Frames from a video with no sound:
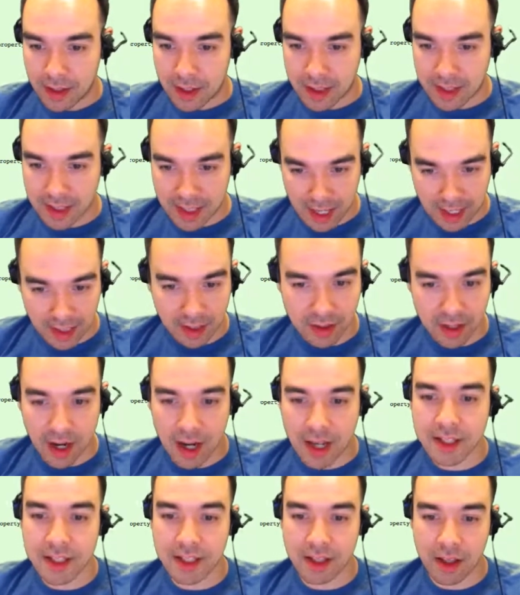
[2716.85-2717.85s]

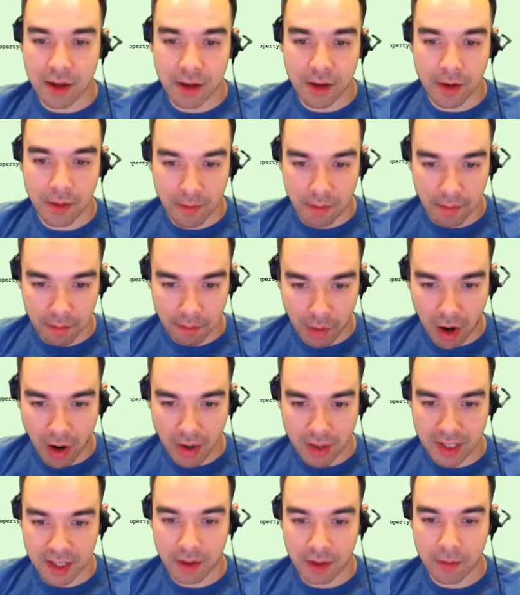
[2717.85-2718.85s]
sanitizing them,
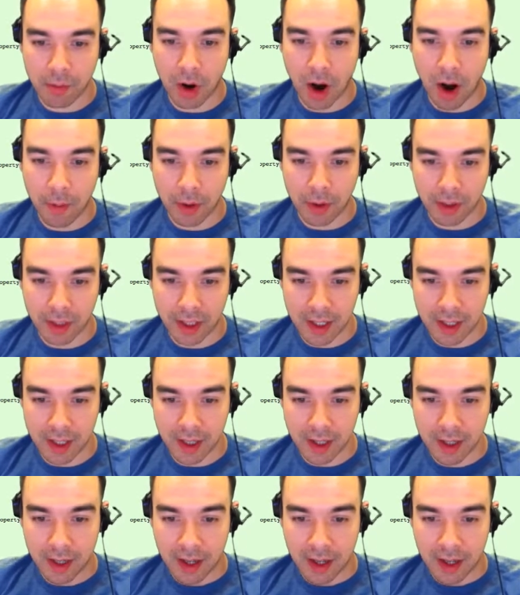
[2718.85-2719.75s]
parsing them properly,